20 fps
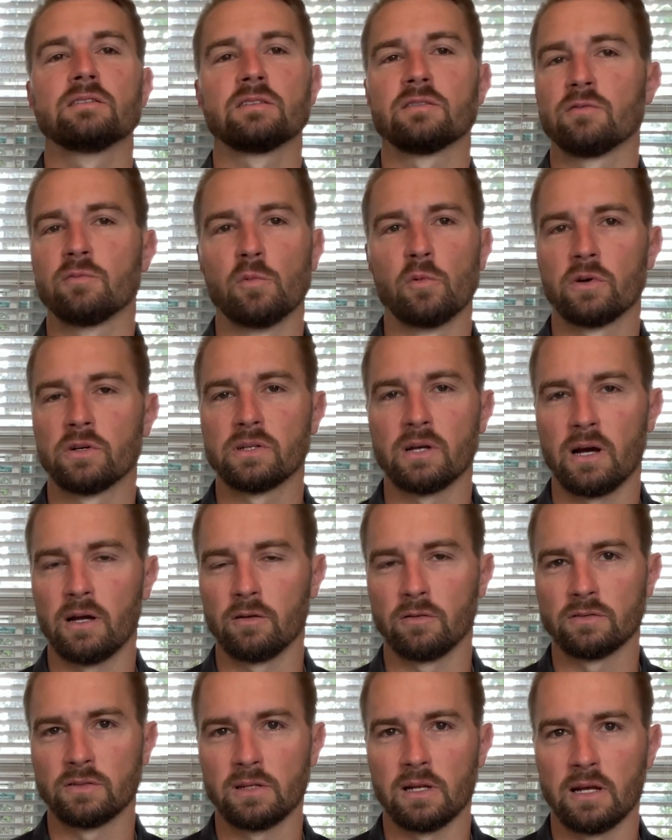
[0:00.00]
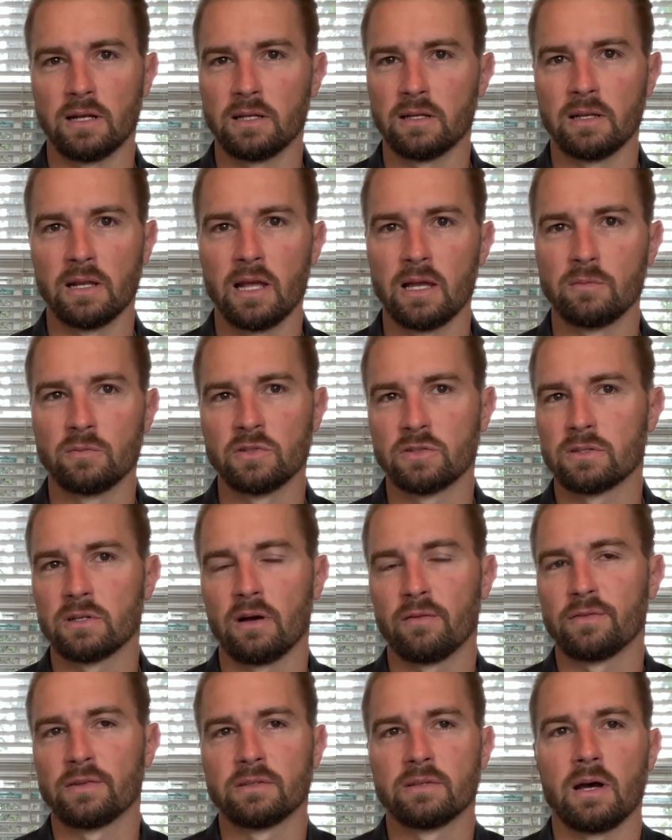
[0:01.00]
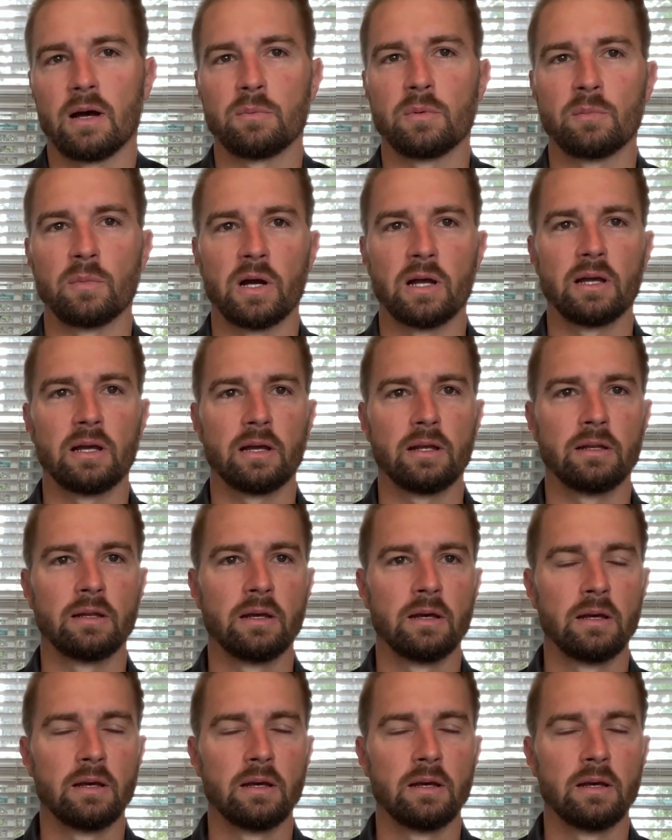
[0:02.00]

of more titles that I could name just off the top of my head,